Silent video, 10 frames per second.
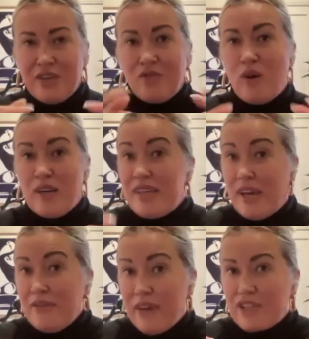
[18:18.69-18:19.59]
of what
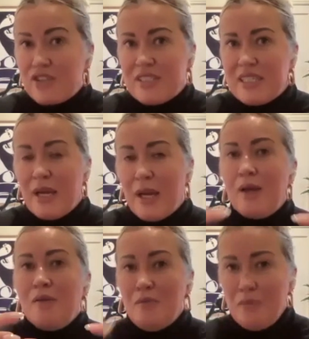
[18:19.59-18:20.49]
enough actually
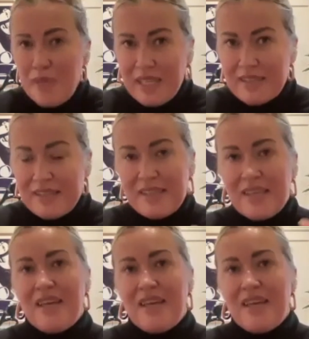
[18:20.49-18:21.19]
means,